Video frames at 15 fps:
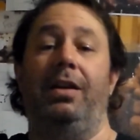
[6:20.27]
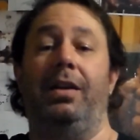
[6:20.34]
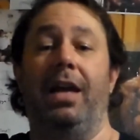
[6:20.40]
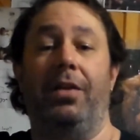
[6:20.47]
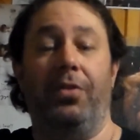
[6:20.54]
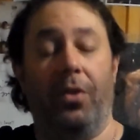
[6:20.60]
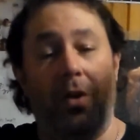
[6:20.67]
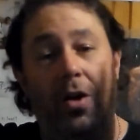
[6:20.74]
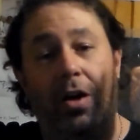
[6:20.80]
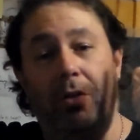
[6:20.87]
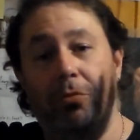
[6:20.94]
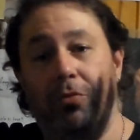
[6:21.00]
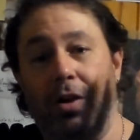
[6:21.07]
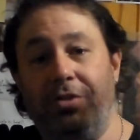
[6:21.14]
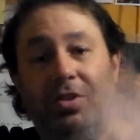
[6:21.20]
Now they're
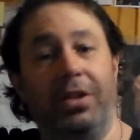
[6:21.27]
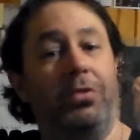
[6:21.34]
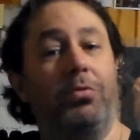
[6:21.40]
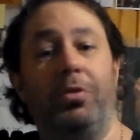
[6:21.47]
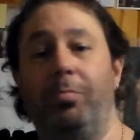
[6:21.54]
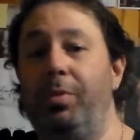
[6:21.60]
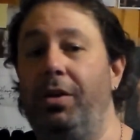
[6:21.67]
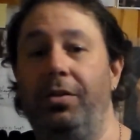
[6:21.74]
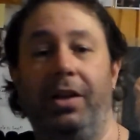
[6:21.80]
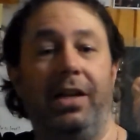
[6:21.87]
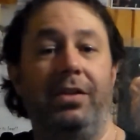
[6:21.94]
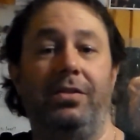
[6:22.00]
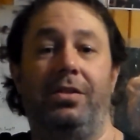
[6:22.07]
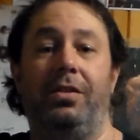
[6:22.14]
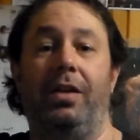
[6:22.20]
all rushing through the
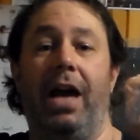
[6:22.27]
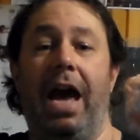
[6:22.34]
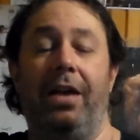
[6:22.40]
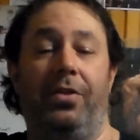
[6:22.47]
buildings.